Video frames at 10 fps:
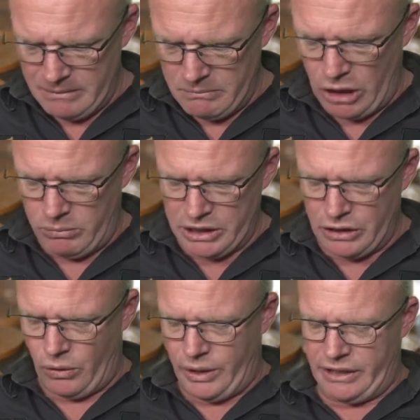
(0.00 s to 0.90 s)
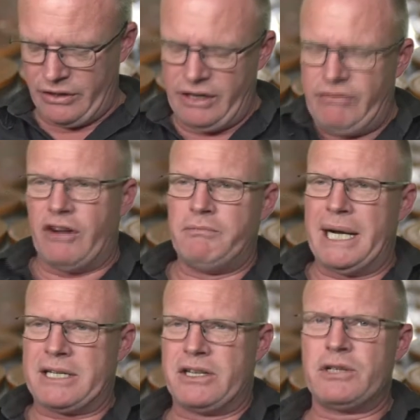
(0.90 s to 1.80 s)
Melbourne coin,
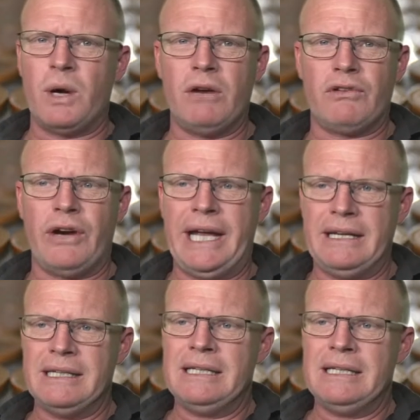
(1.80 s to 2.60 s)
$35 to 12 grand.